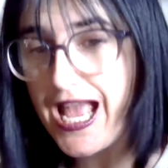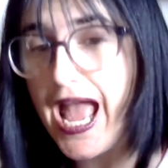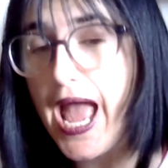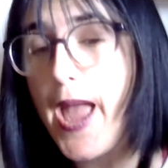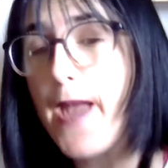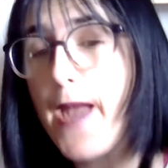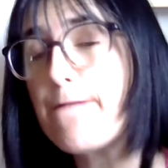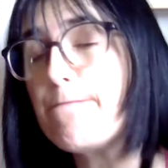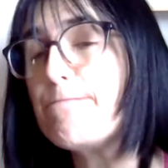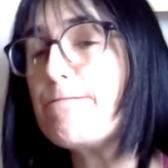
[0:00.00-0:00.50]

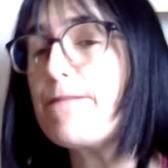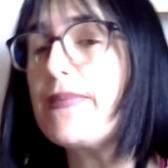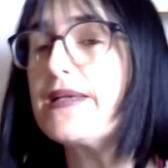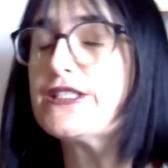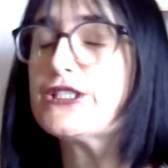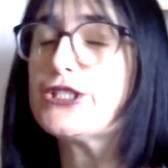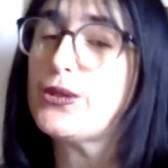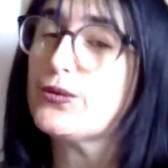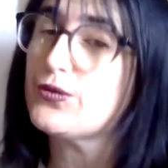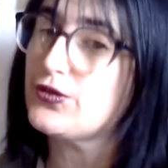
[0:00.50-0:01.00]

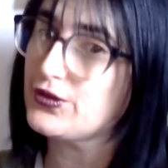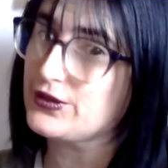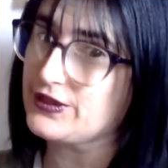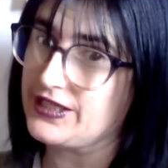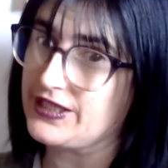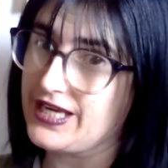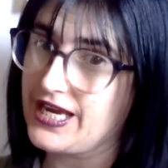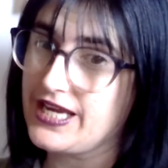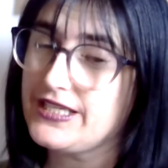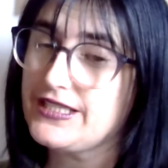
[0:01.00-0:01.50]
episode
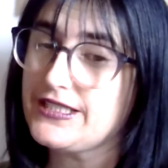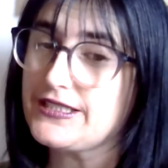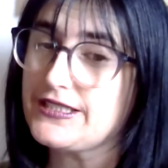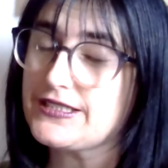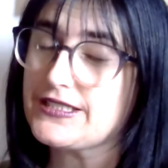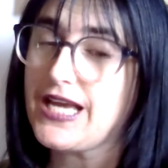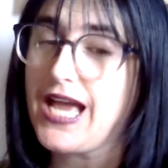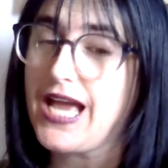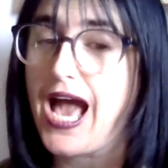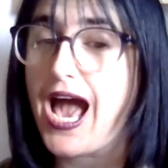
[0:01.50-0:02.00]
38.
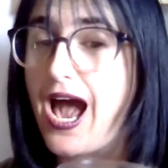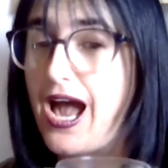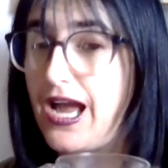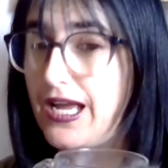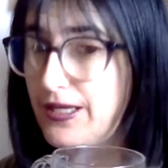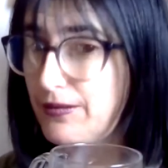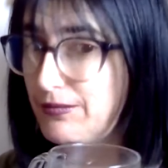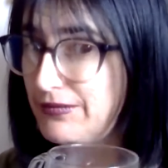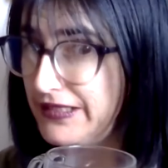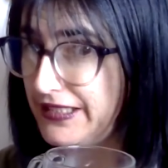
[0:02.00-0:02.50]
I
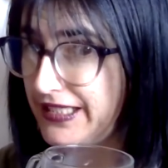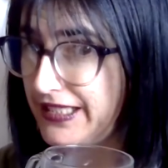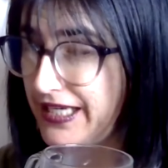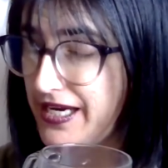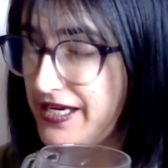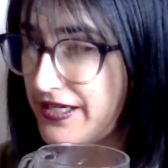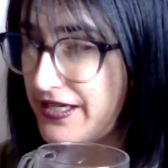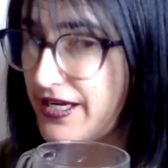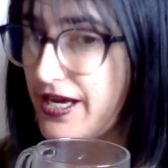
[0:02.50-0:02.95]
am Leah.